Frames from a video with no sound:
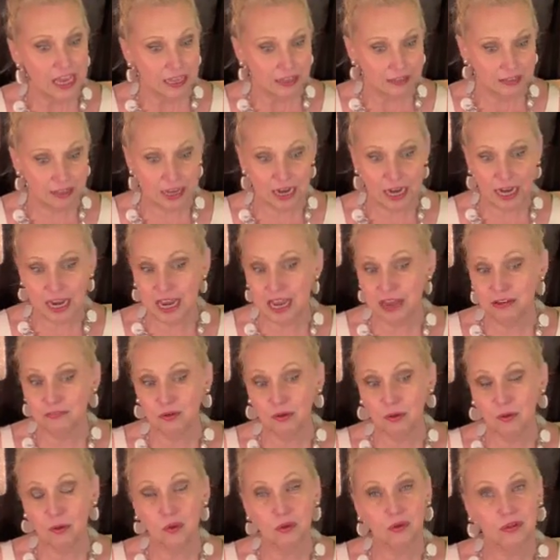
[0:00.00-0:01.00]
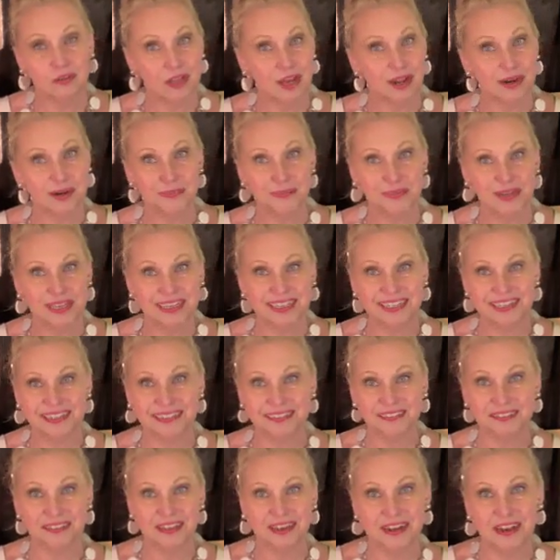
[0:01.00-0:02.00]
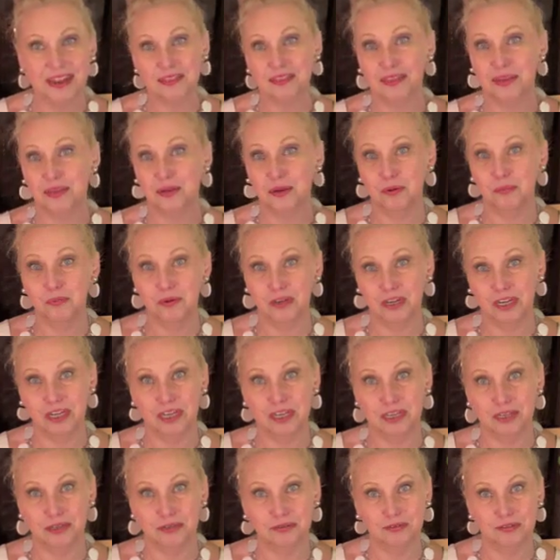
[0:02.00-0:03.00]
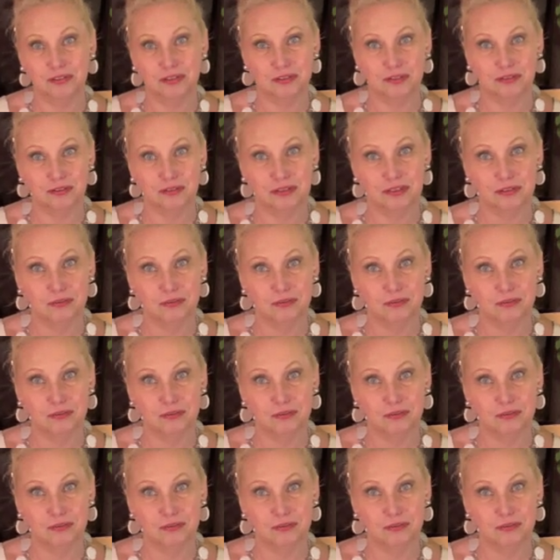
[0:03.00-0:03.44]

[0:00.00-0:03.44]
Then I have a whole lot of minis that I think are pretty cute too.